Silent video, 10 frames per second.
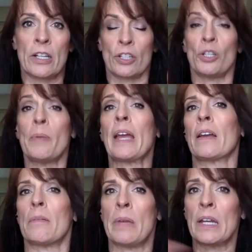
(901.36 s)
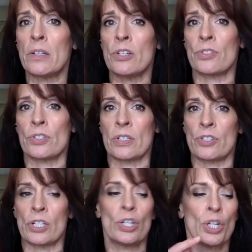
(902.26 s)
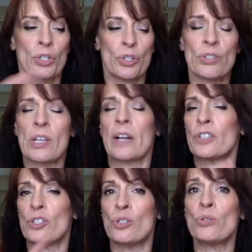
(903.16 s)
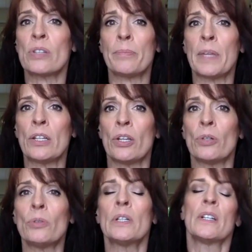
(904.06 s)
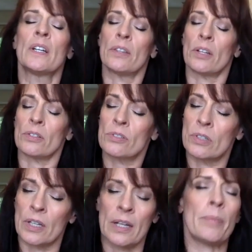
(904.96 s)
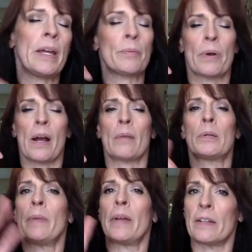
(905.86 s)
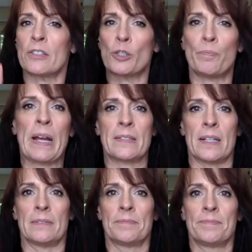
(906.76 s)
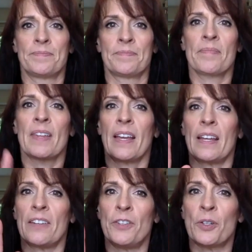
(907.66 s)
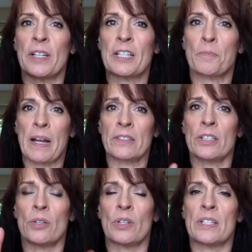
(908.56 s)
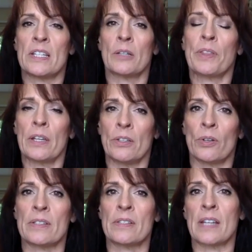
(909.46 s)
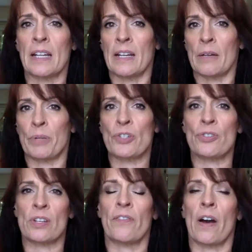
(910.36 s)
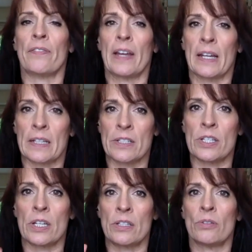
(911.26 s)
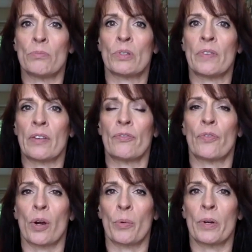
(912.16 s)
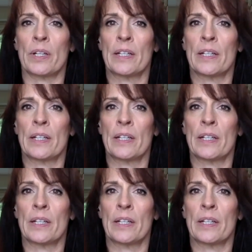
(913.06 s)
and you make a committed decision to yourself to do something new, there's going to be a problem. Expect it. And if you can expect it, you can deal with it. You can stand up, brush yourself off, and continue moving forward.